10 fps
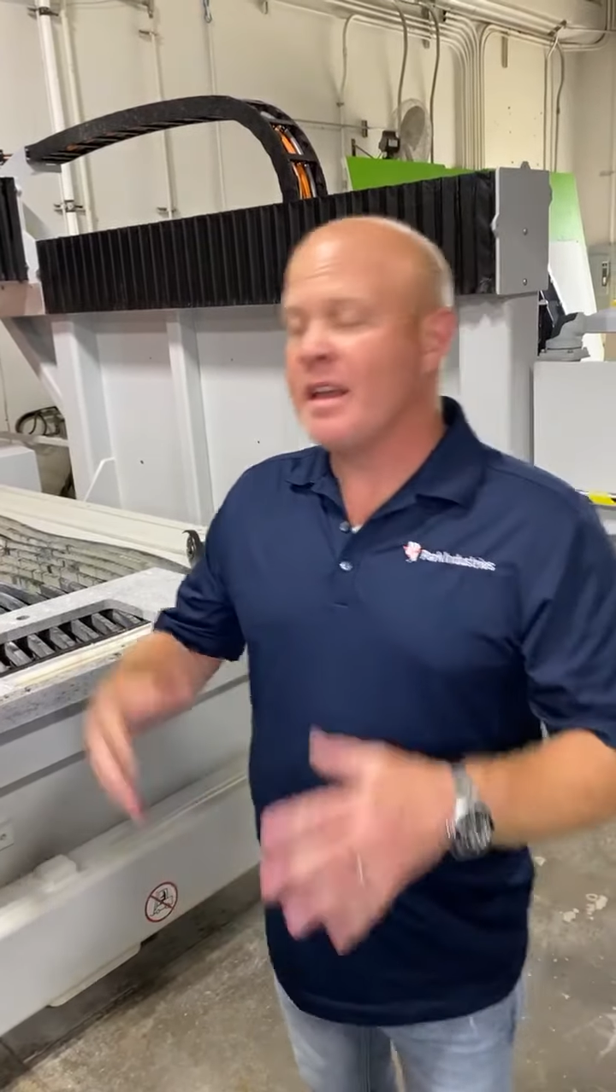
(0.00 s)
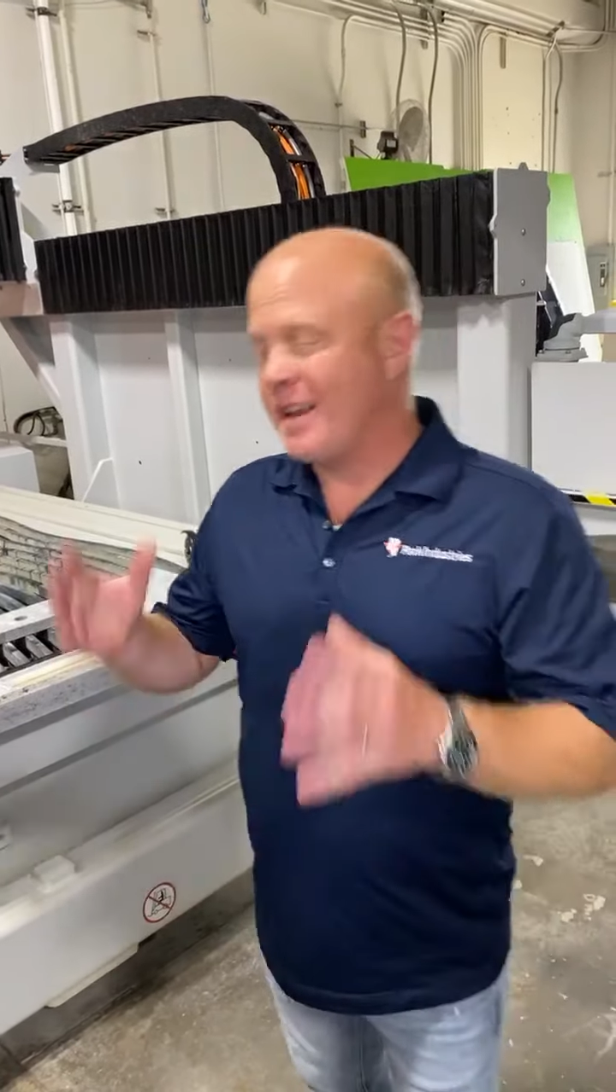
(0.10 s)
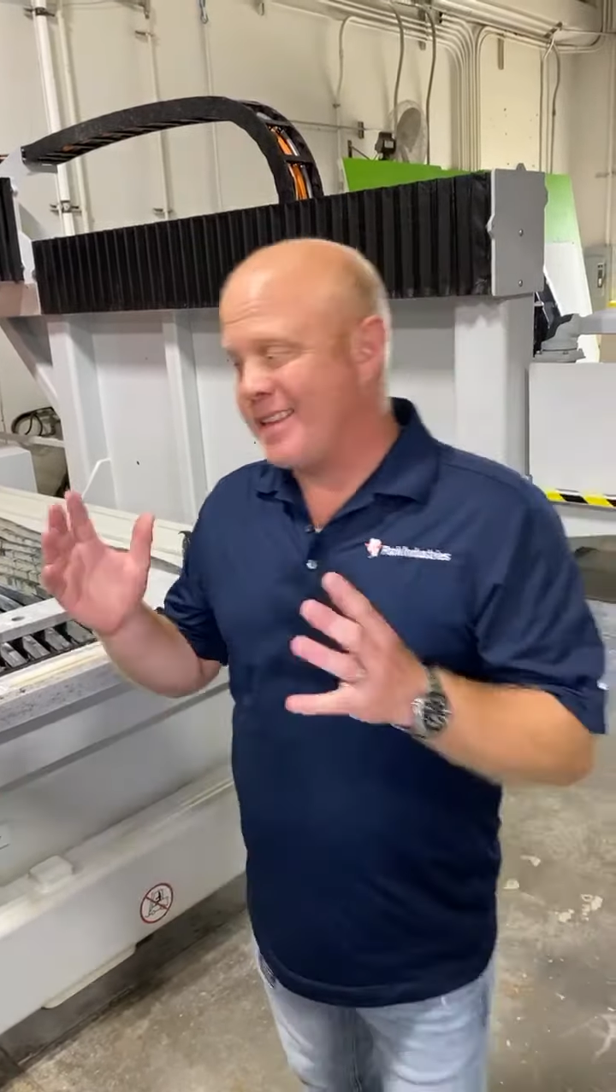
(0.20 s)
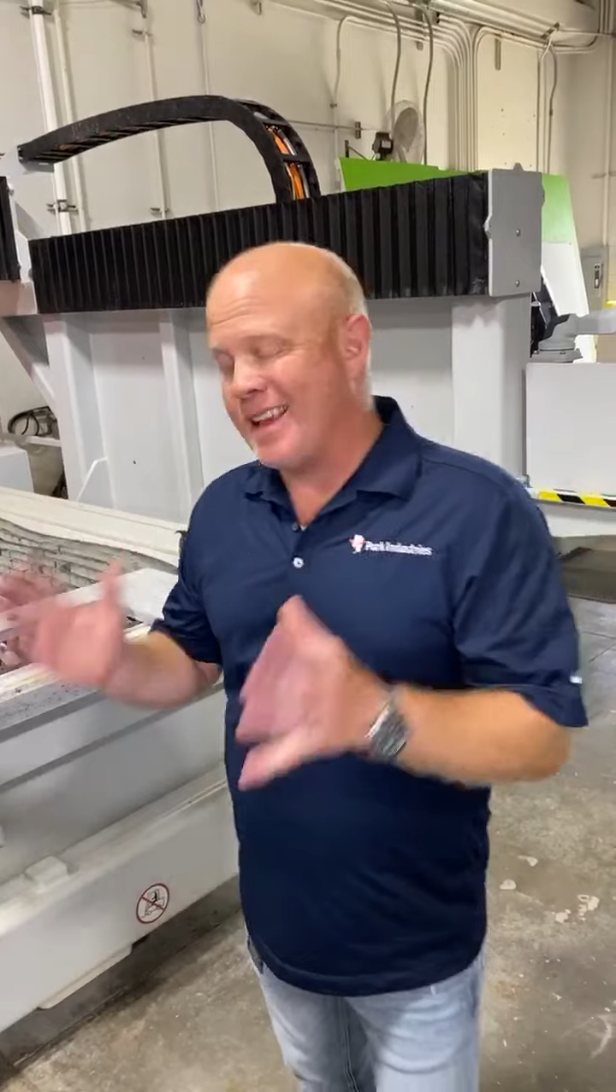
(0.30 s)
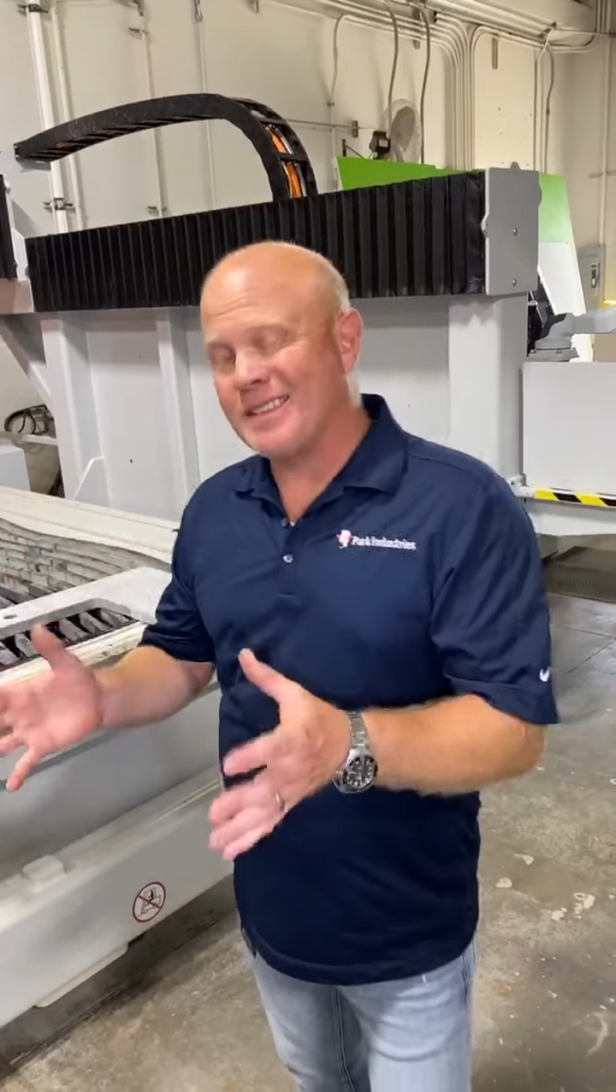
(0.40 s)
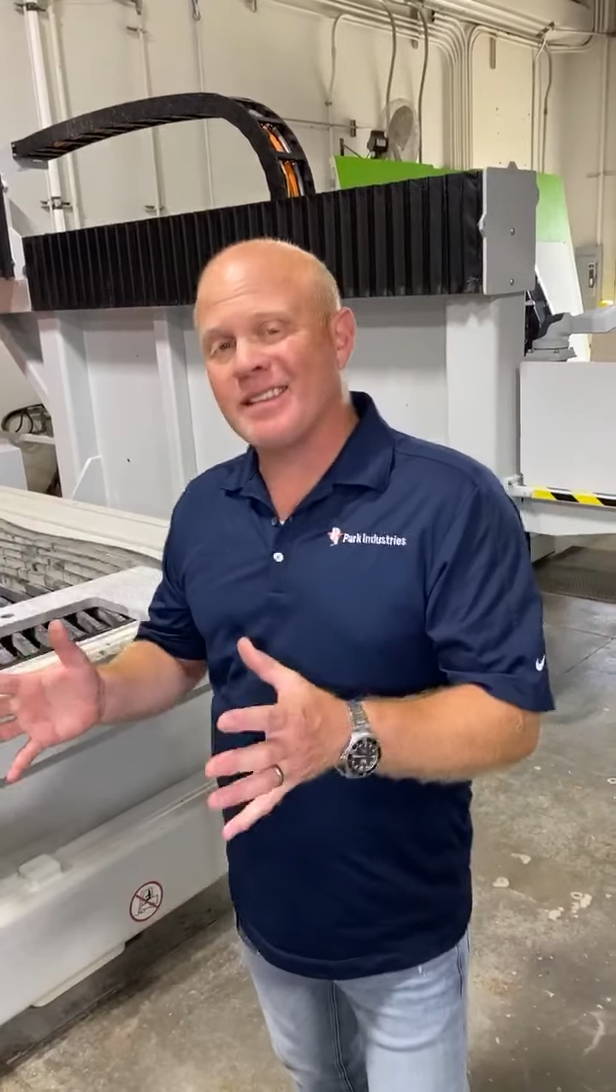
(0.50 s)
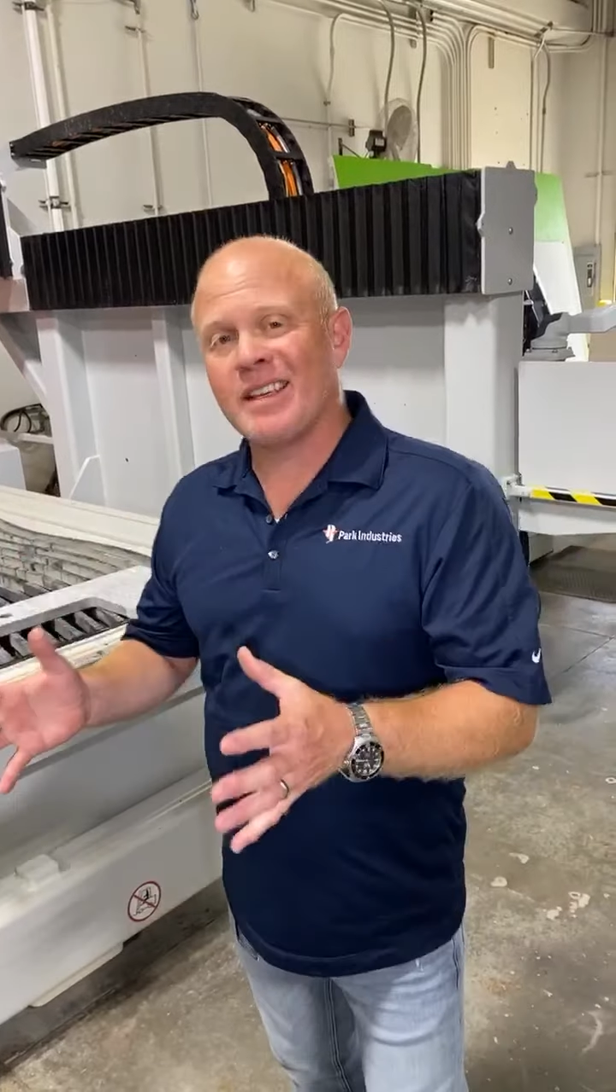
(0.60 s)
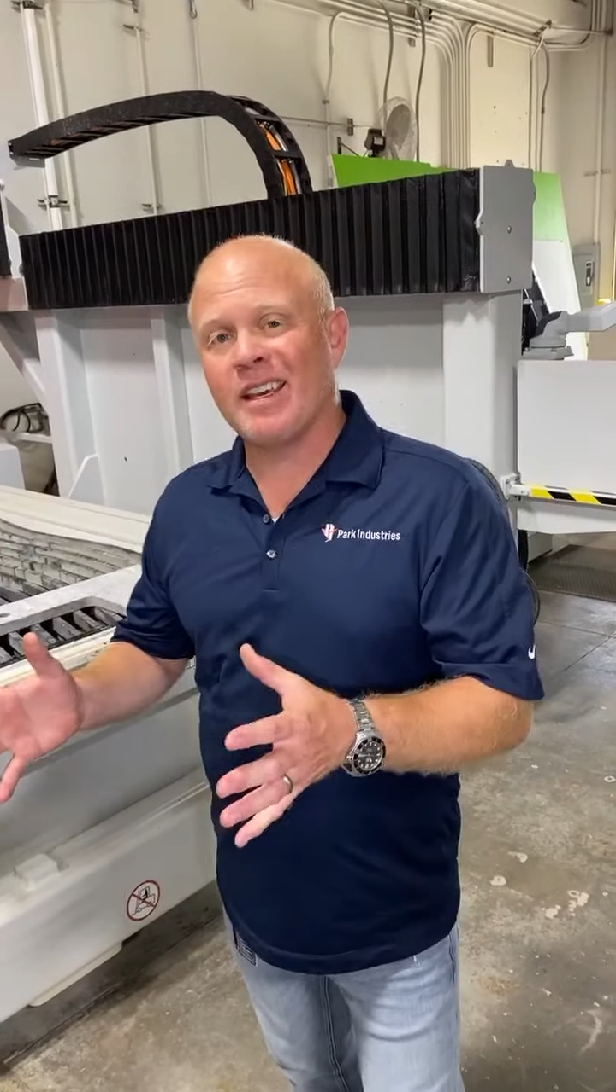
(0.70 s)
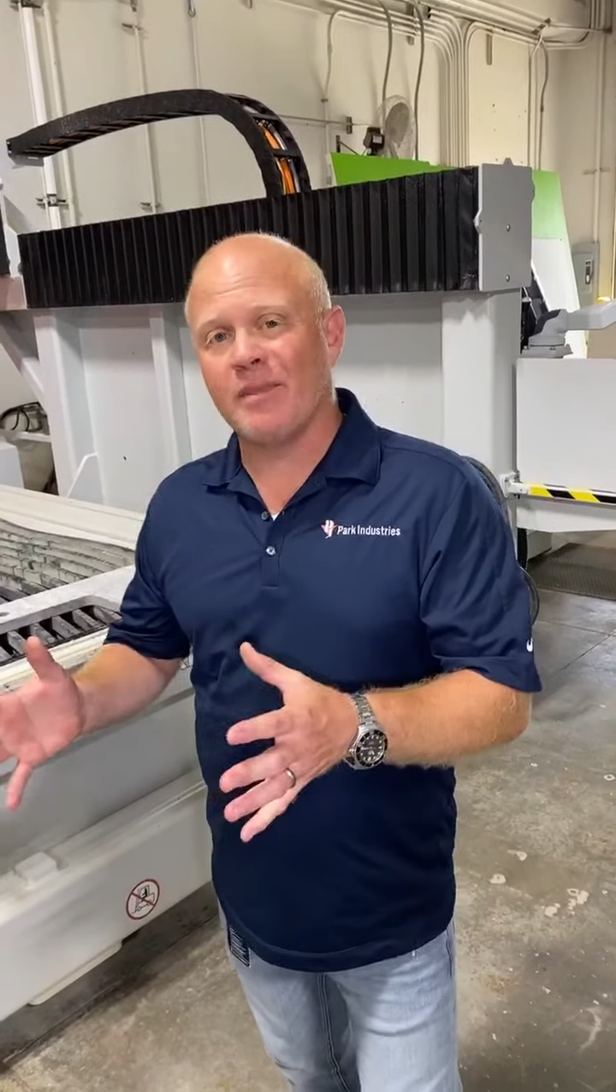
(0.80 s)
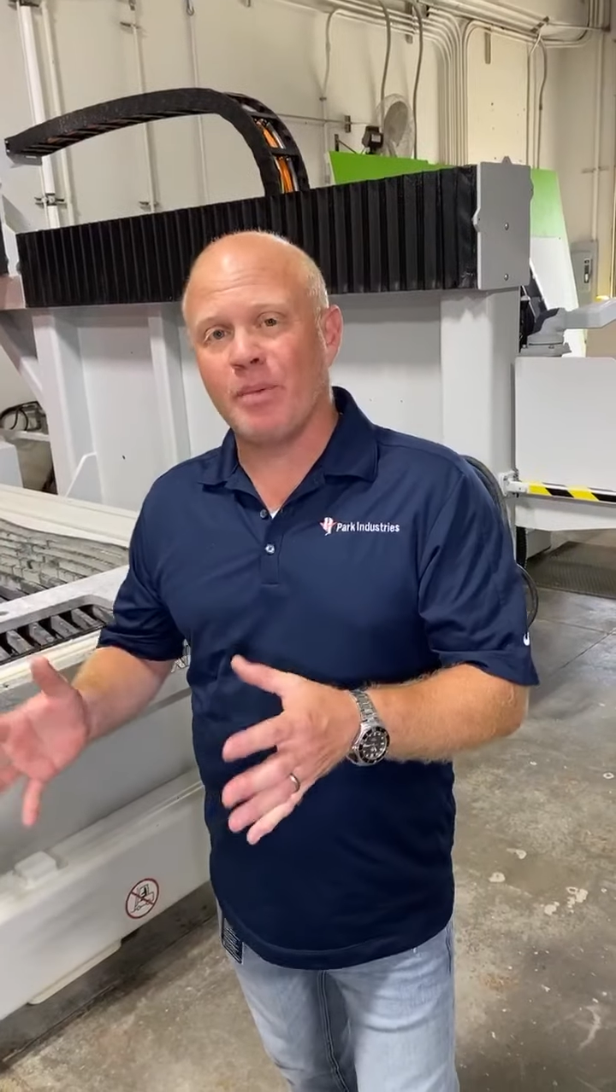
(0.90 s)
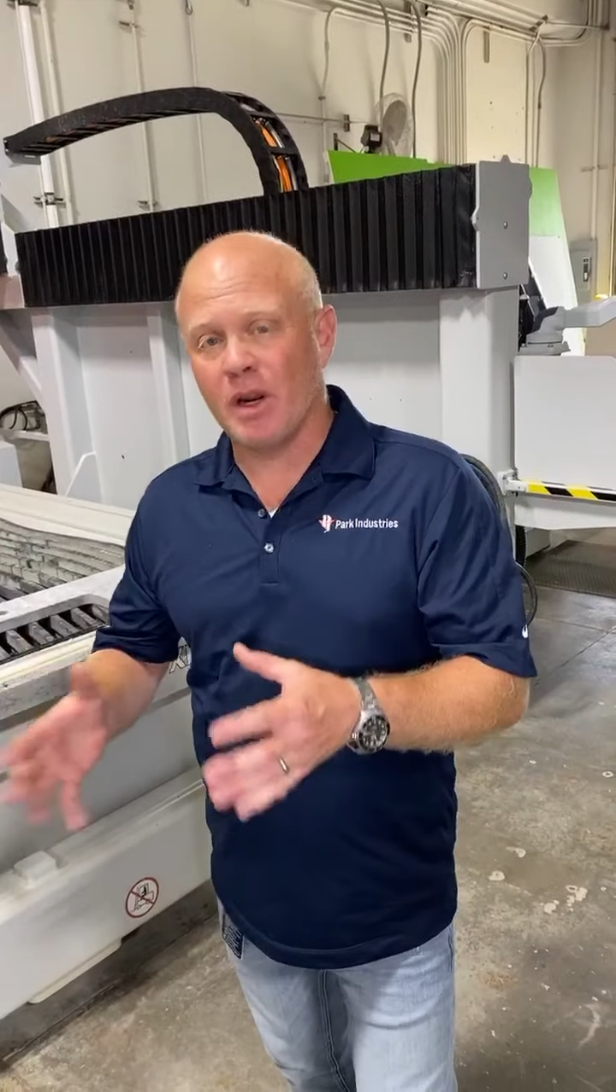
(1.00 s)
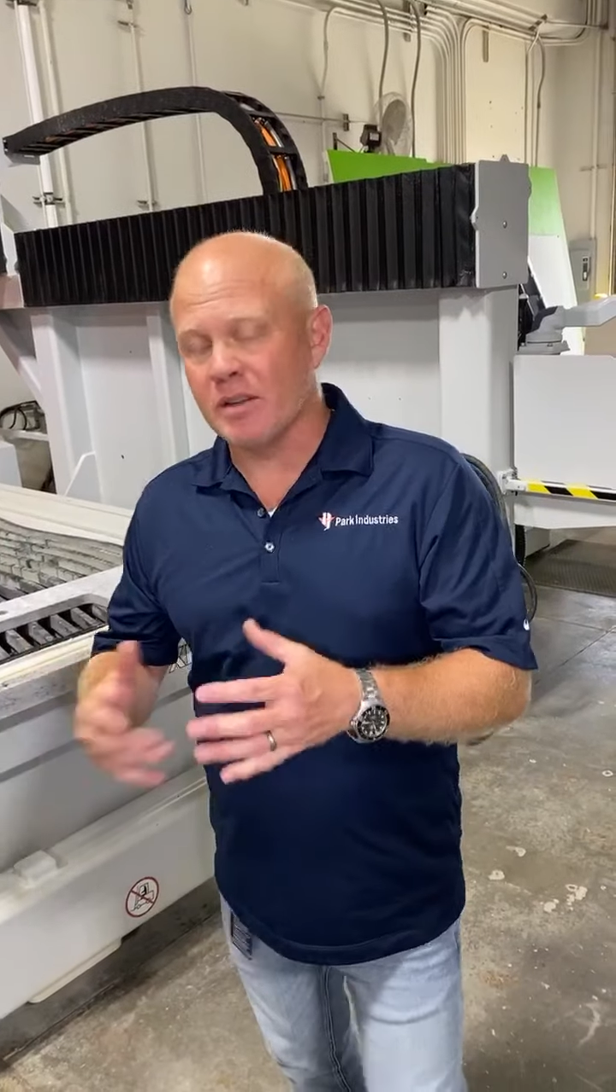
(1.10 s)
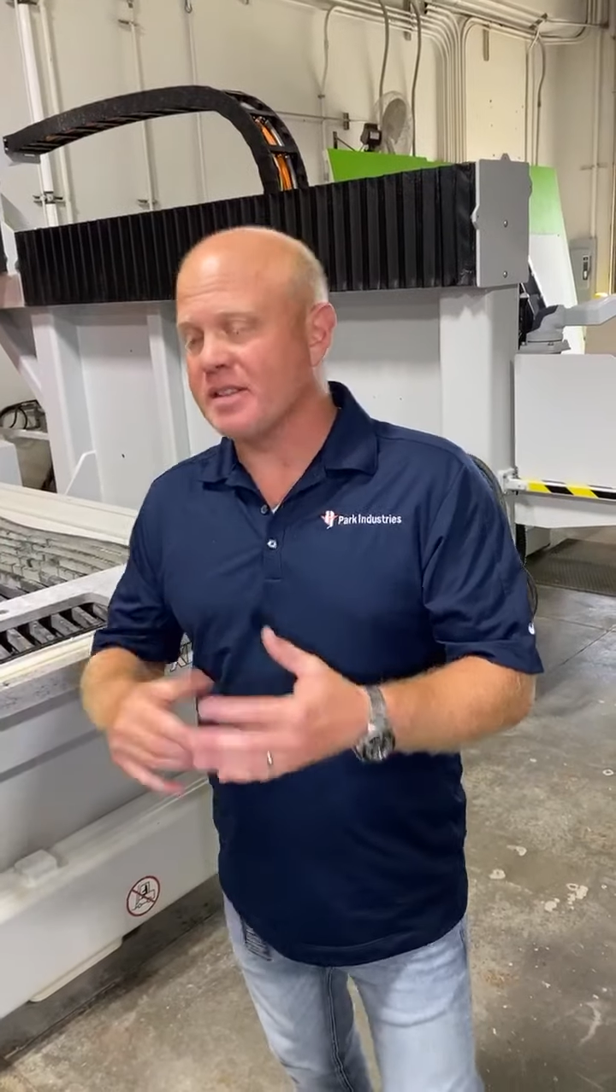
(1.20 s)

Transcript: and that's the kit of parts,